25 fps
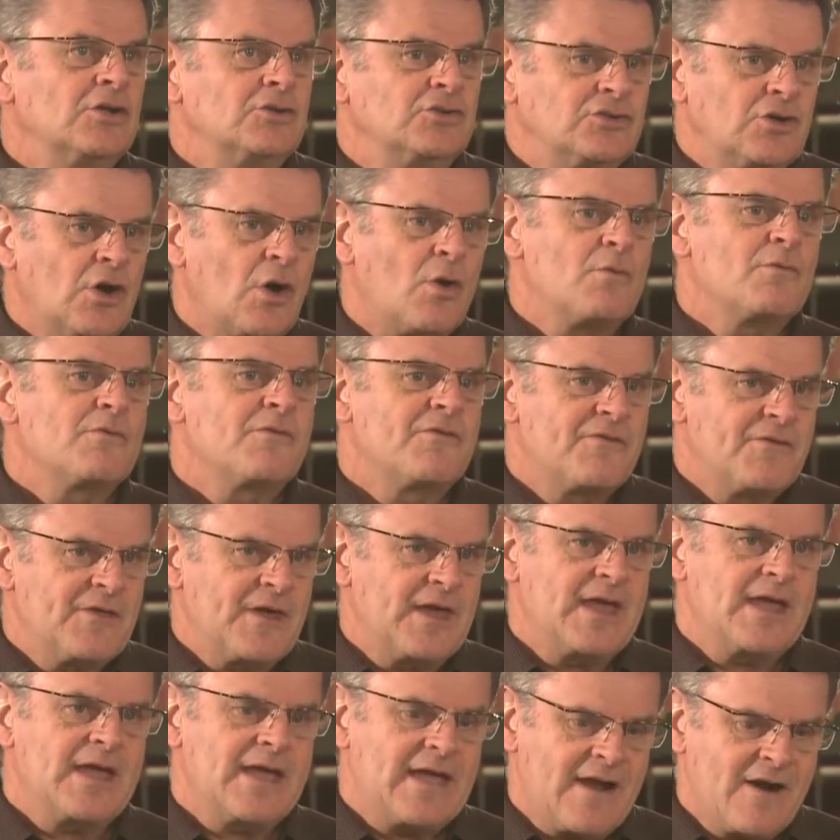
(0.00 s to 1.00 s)
Don't
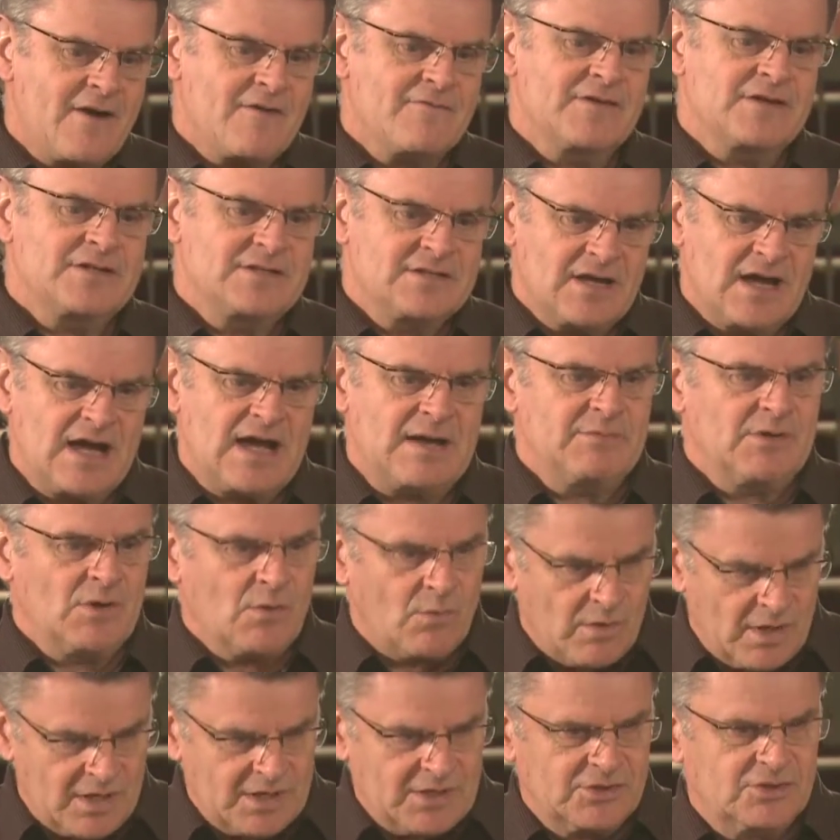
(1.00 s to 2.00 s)
think every time you
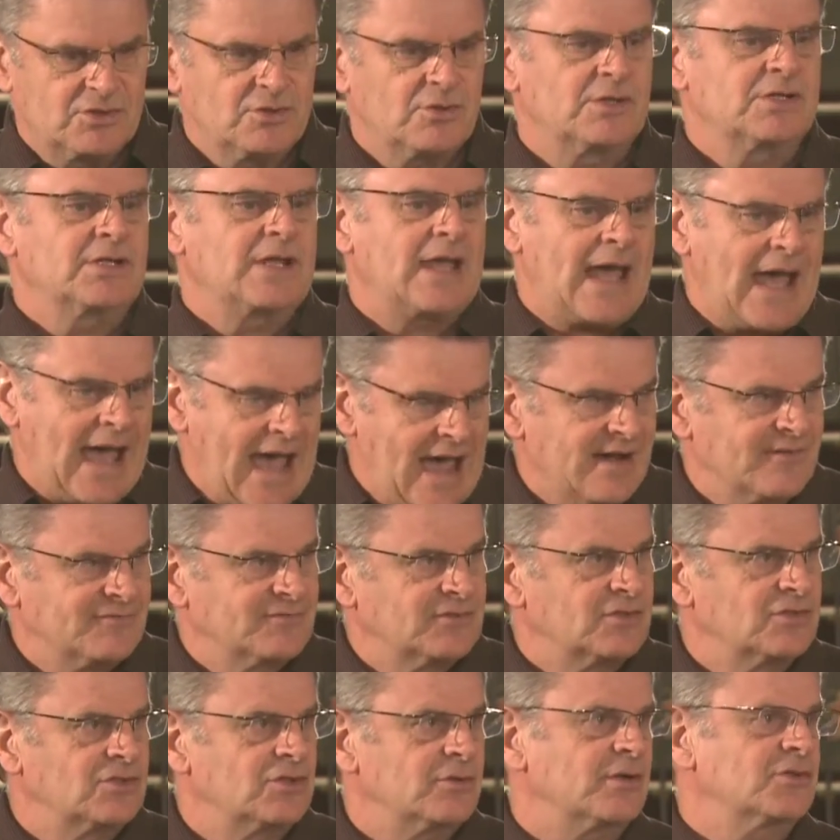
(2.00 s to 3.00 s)
want to do it, you have
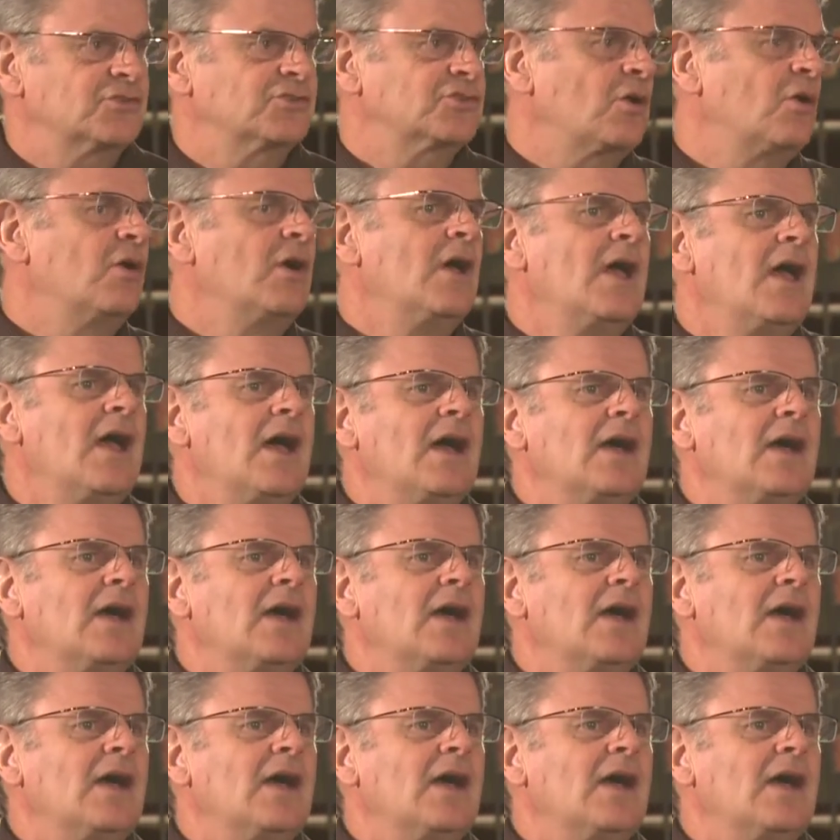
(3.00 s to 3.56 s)
to do it. So